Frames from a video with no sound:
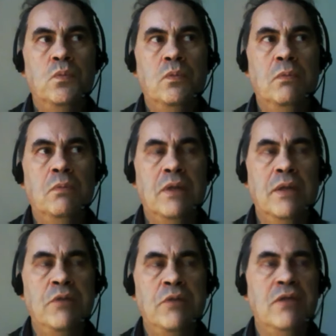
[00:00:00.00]
Let me give
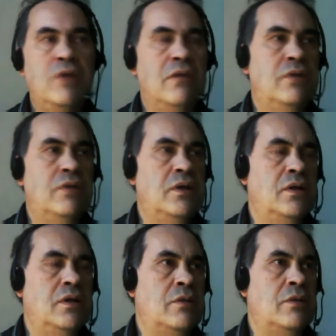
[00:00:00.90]
you kind of an, an
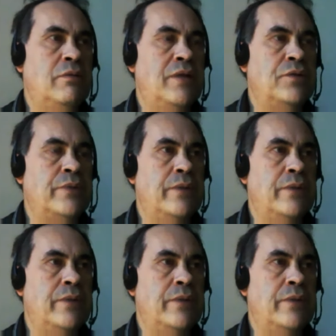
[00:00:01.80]
example of that as well.